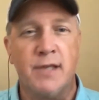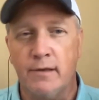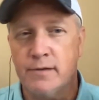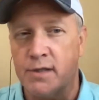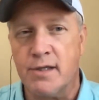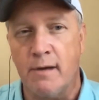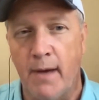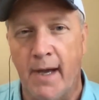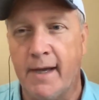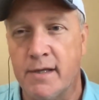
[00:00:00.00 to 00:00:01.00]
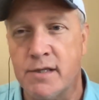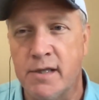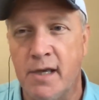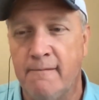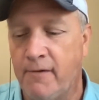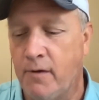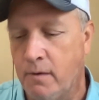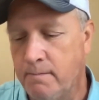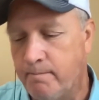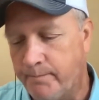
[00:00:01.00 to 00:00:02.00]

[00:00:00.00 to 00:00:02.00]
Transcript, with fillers: they'll just come back at you tenfold